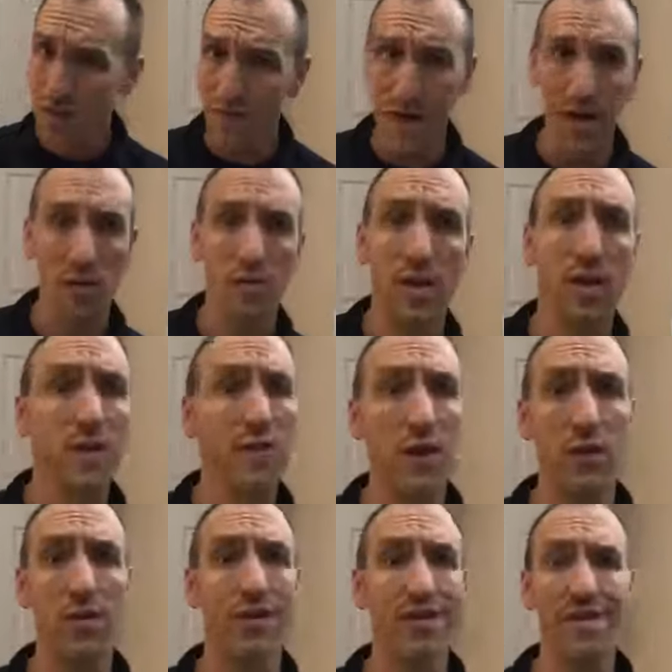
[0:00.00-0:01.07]
they don't
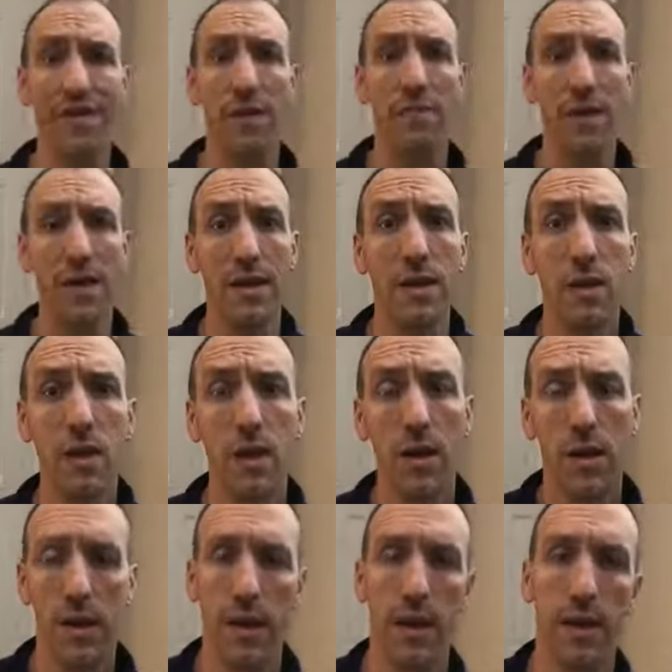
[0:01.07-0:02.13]
accept me
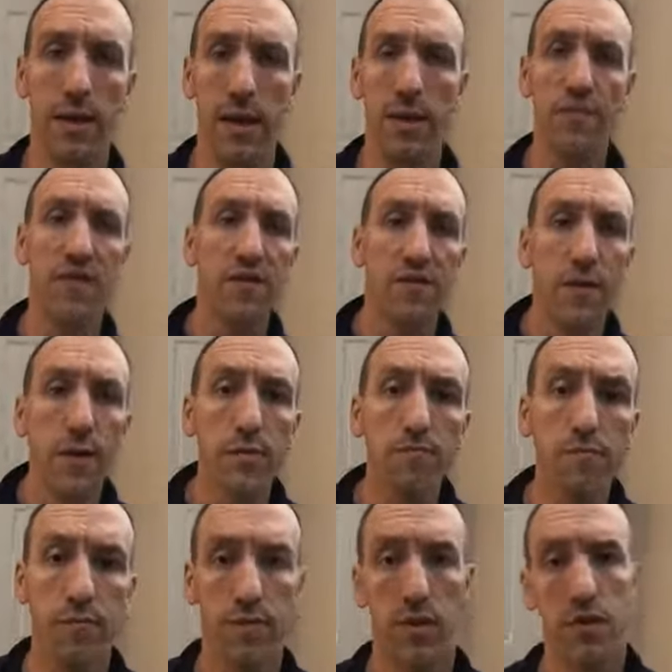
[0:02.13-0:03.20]
and I'm
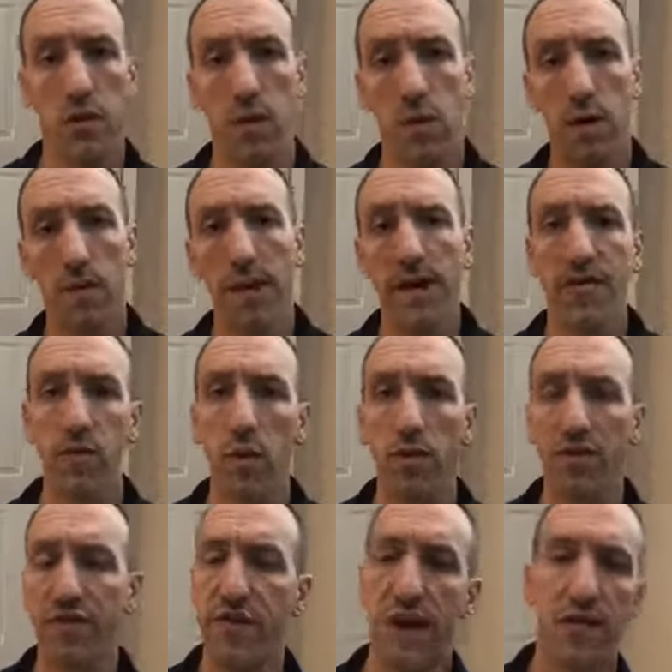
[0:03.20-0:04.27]
different, so I might as
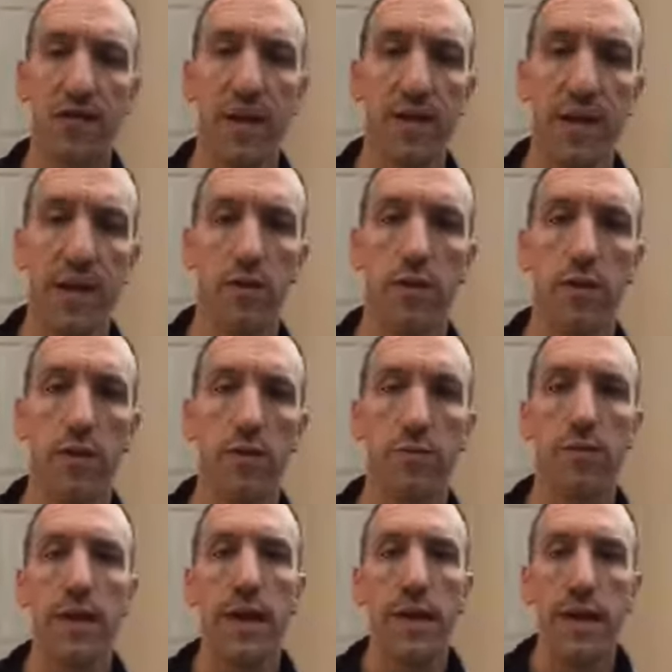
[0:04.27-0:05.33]
well just not try Taekwondo.
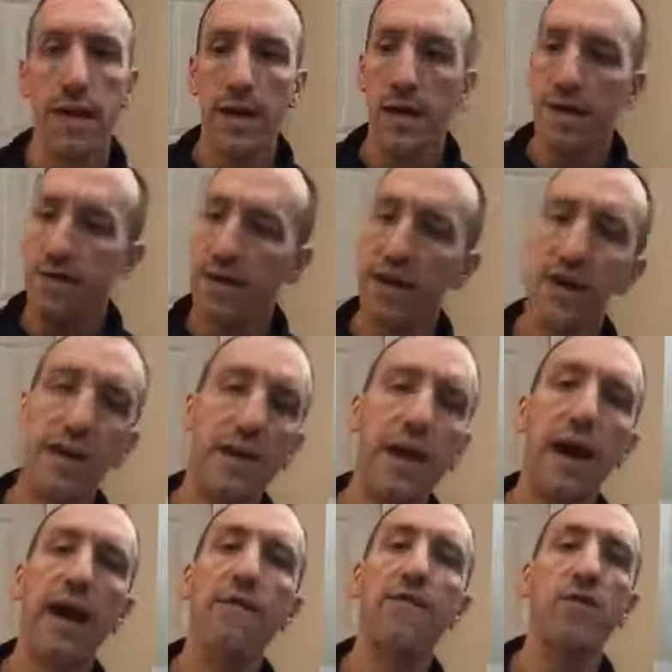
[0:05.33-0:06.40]
Then
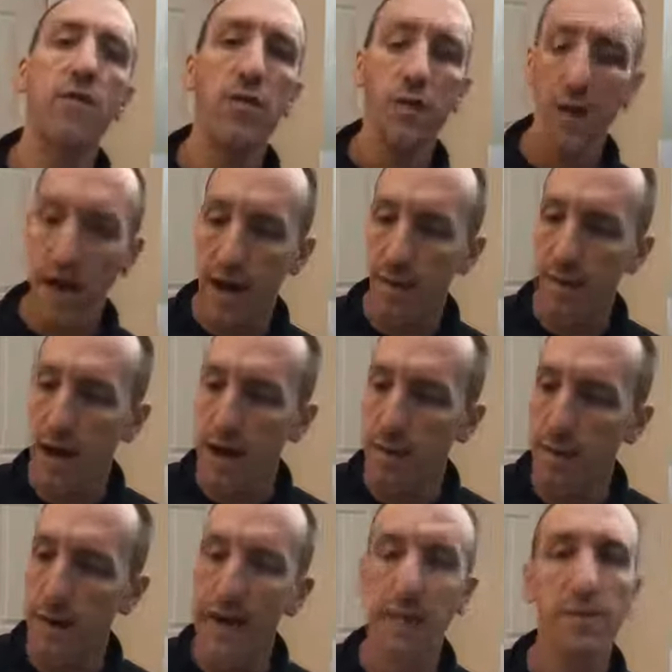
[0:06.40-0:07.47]
after
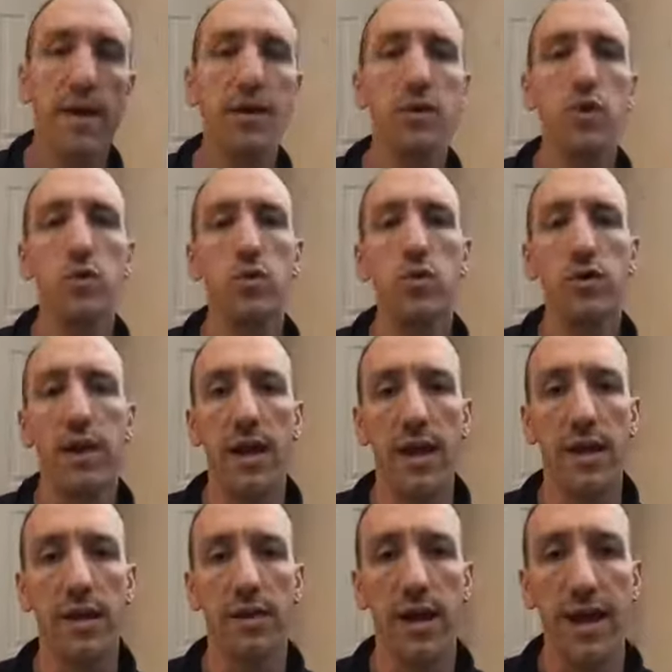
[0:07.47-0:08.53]
I paid my dues
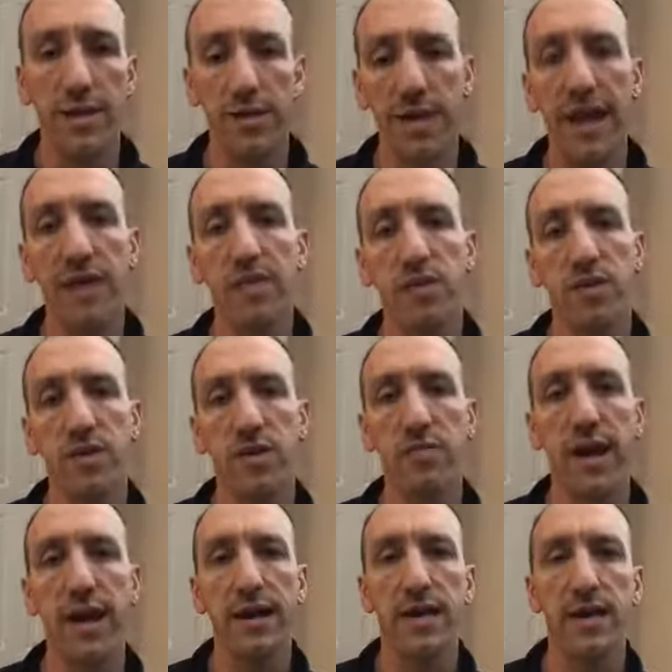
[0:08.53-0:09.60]
and I gained the
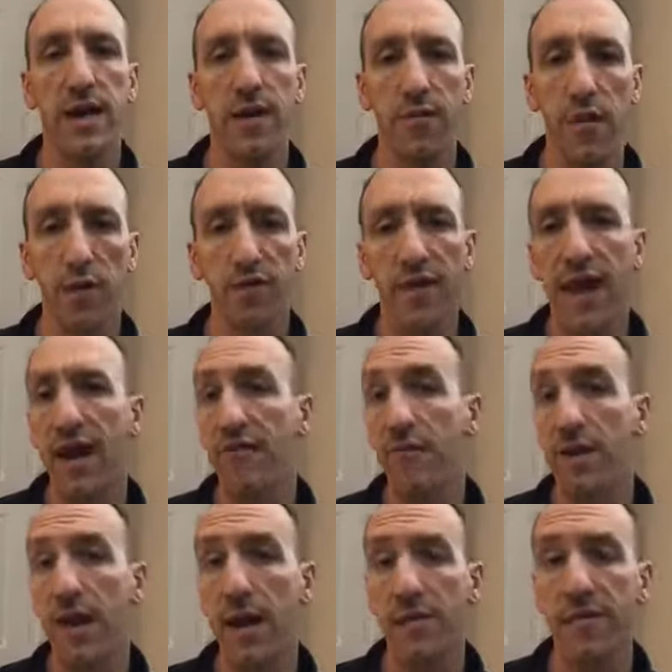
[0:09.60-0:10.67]
respect and those
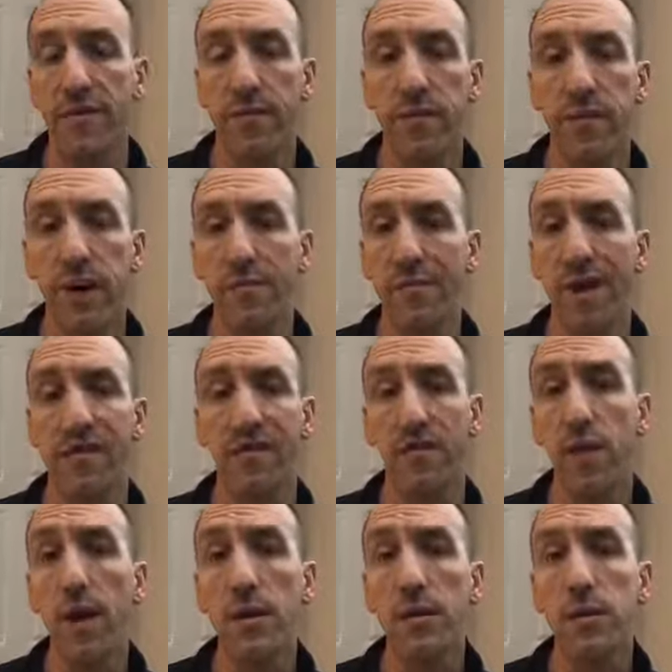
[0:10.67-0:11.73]
guys became some of my best
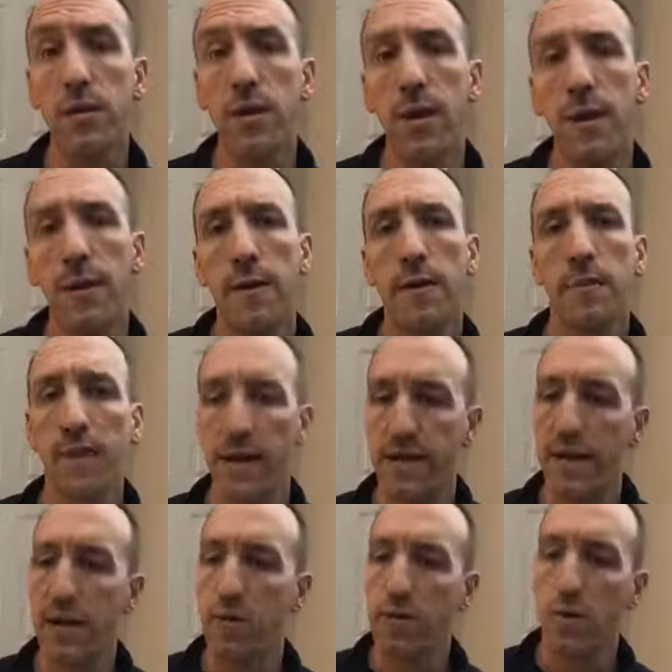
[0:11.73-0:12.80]
friends, my
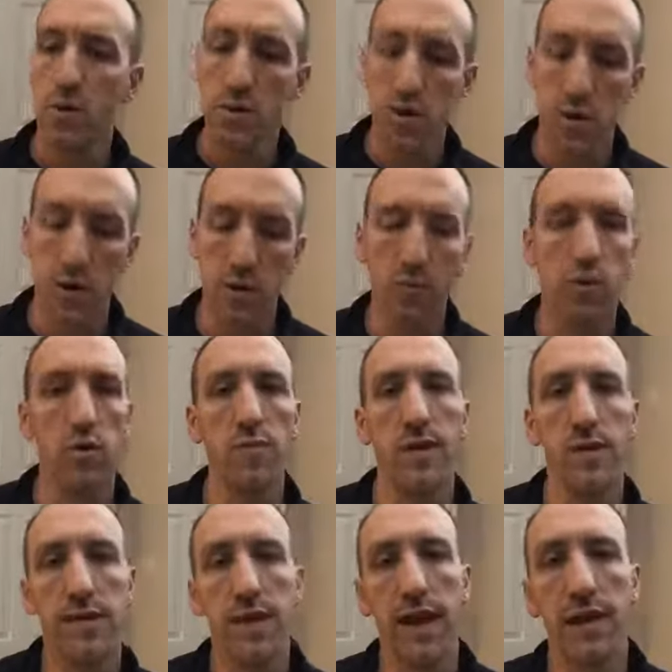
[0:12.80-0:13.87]
Taekwondo instructor pulled
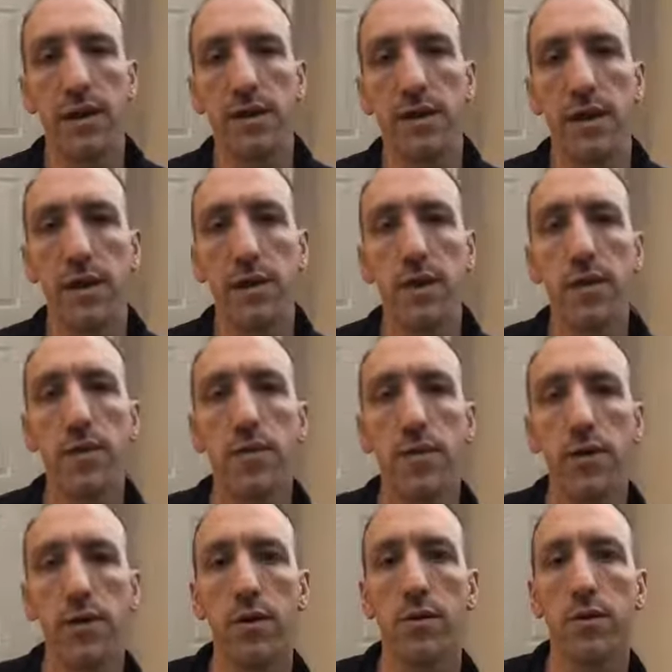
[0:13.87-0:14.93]
me aside and said,
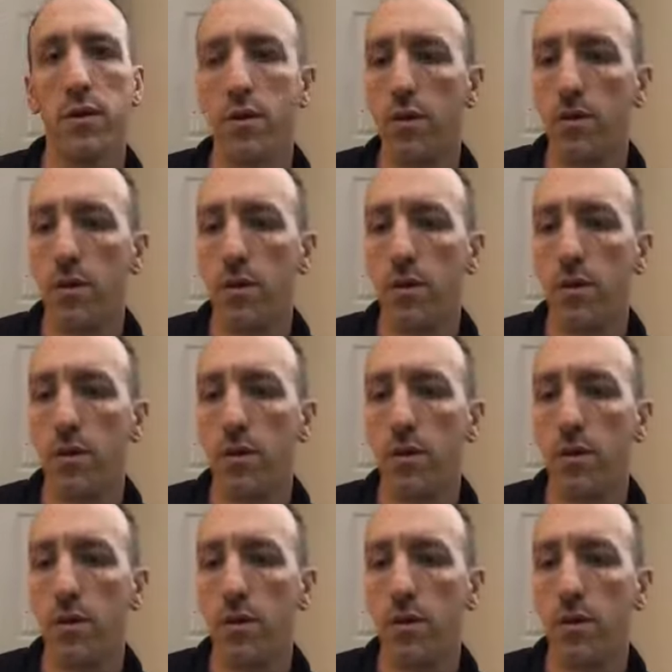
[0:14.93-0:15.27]
you know,